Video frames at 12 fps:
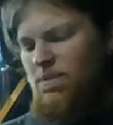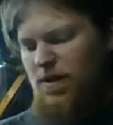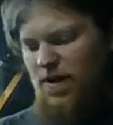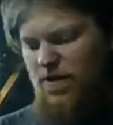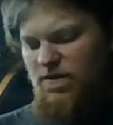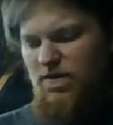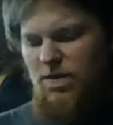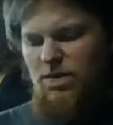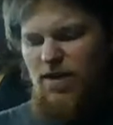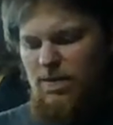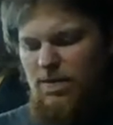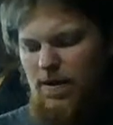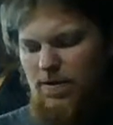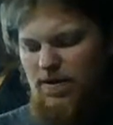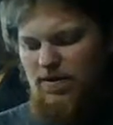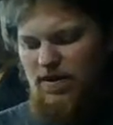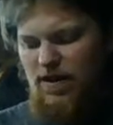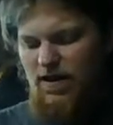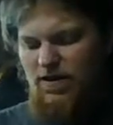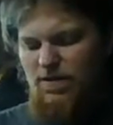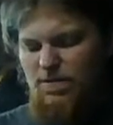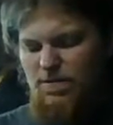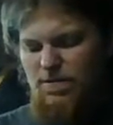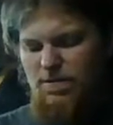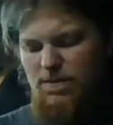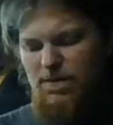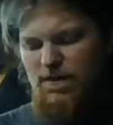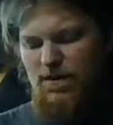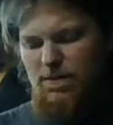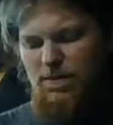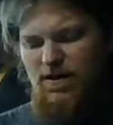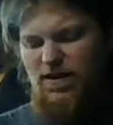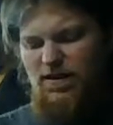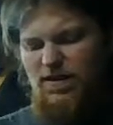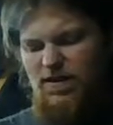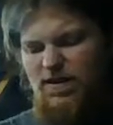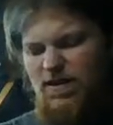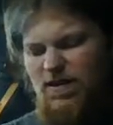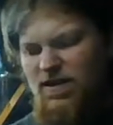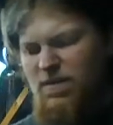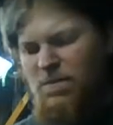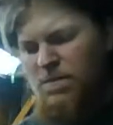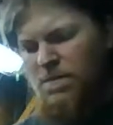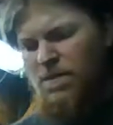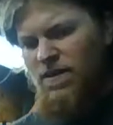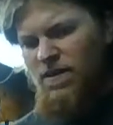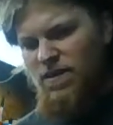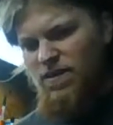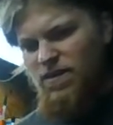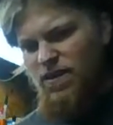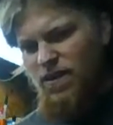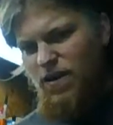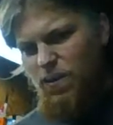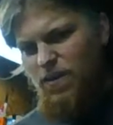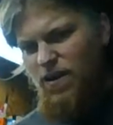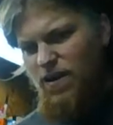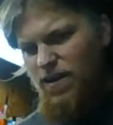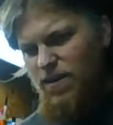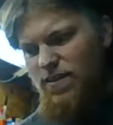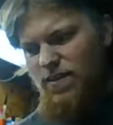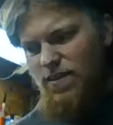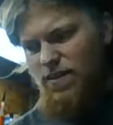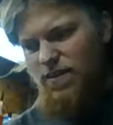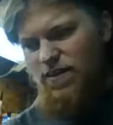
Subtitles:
but from what I'm able to tell, I mean, the Copenhagen